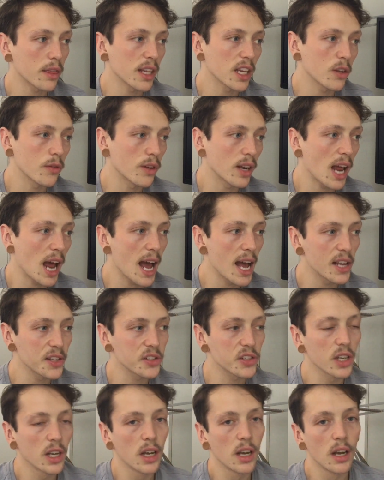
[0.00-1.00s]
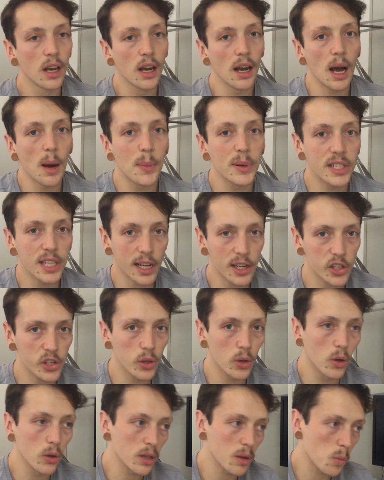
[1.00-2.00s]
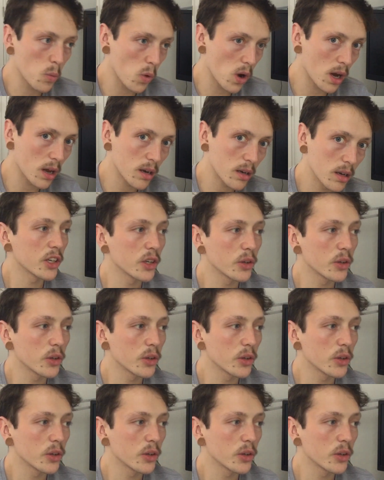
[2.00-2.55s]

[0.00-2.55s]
of think of it as a potential all-in-one.